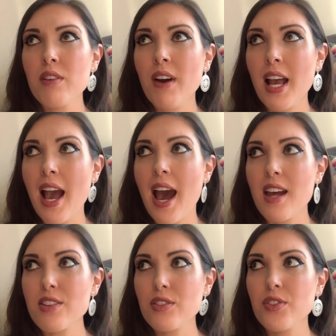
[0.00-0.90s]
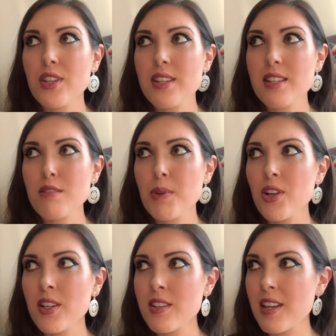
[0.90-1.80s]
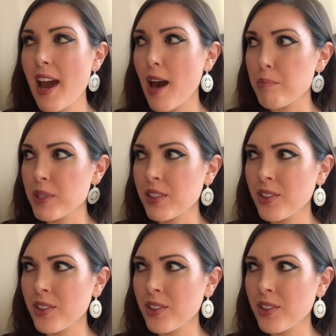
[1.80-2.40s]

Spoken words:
have I asked for this experience to happen?